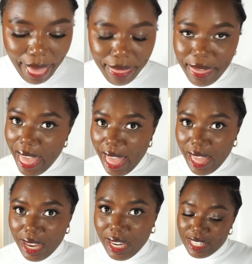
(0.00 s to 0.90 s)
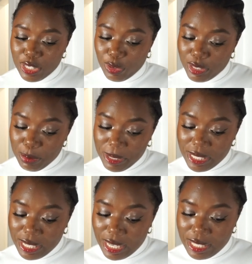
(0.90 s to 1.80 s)
And then it's the Christmas
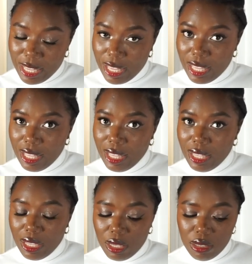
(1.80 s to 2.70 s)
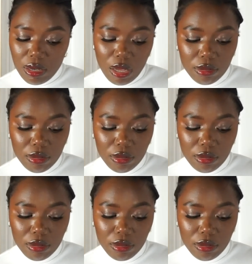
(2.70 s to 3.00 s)
season.